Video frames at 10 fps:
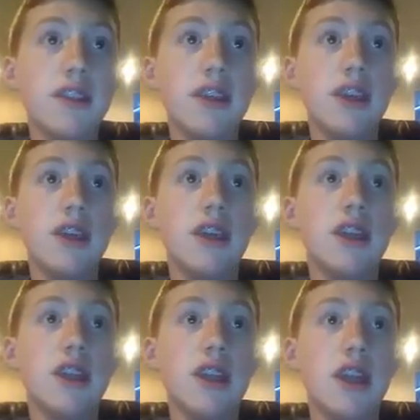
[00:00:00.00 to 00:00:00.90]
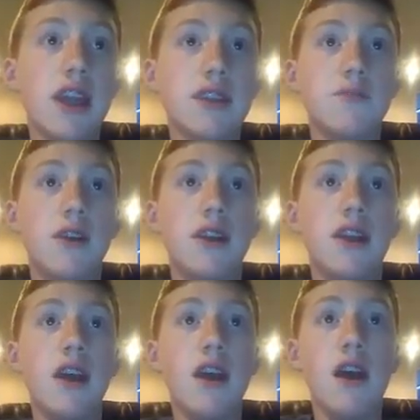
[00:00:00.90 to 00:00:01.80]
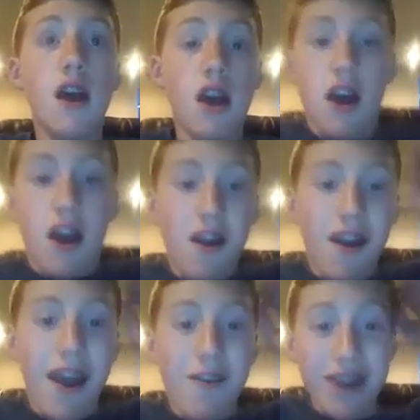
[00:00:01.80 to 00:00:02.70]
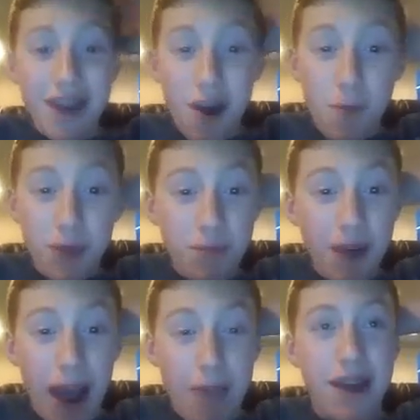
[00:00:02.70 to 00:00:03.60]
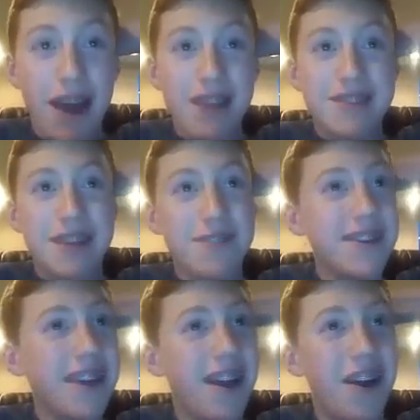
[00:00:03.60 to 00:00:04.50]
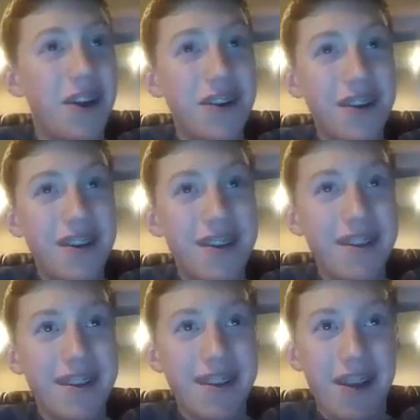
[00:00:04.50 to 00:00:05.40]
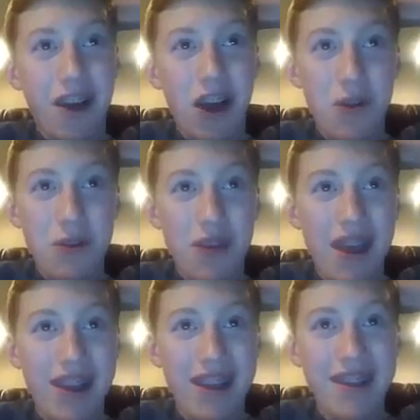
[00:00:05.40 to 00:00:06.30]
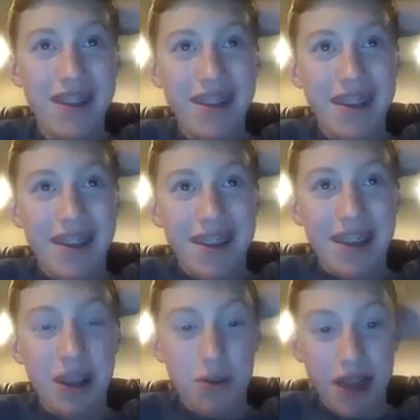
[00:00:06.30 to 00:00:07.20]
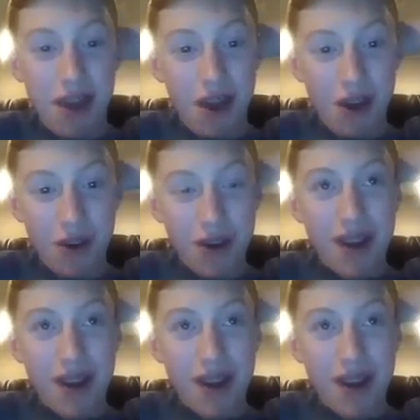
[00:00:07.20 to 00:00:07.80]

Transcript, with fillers: the next one. Alright, we're gonna open the bribe, guys. Here we go. Are we ready? Here we go.